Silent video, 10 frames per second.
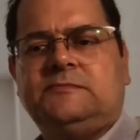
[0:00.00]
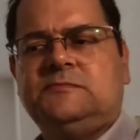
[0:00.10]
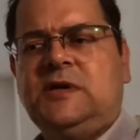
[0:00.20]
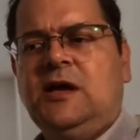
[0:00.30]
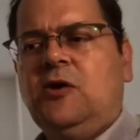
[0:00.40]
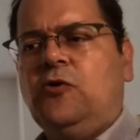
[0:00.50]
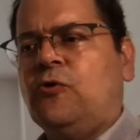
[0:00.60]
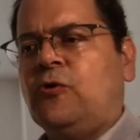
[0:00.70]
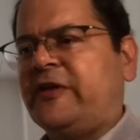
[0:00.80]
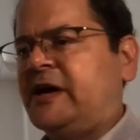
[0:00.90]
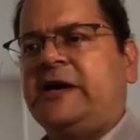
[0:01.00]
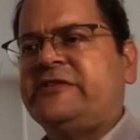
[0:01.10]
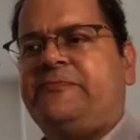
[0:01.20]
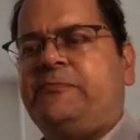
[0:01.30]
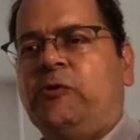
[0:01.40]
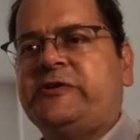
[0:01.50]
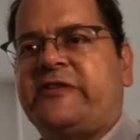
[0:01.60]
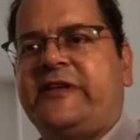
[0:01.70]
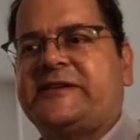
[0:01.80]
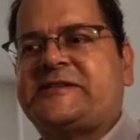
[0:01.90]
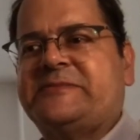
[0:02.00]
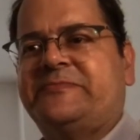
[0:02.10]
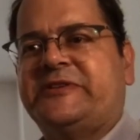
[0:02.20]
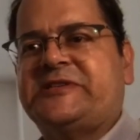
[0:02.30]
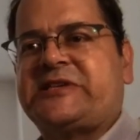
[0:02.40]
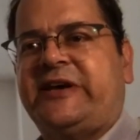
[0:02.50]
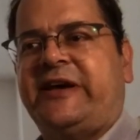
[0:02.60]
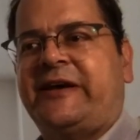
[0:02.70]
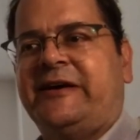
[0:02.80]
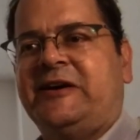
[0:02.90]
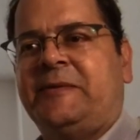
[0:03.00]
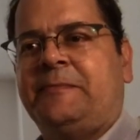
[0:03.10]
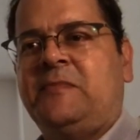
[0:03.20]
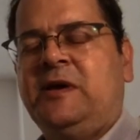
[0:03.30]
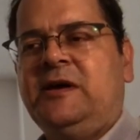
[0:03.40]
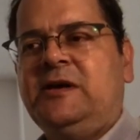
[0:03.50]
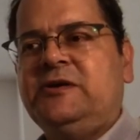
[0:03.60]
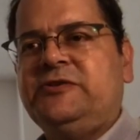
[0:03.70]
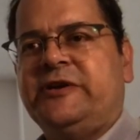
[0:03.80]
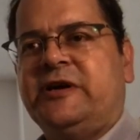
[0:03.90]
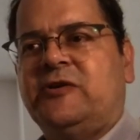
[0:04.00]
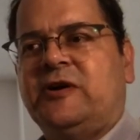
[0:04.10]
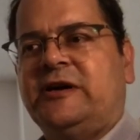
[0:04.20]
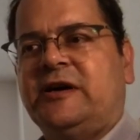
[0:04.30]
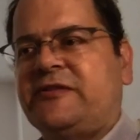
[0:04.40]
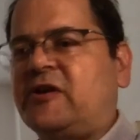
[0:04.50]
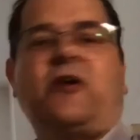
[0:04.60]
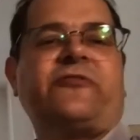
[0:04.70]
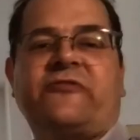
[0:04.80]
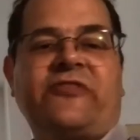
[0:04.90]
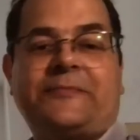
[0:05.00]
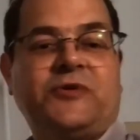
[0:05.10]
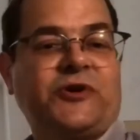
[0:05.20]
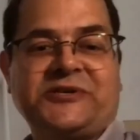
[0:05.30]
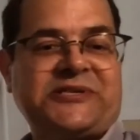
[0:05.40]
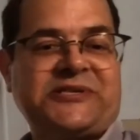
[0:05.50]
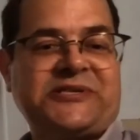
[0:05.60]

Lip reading: or the kind of point that is simply saying, the author of that book is such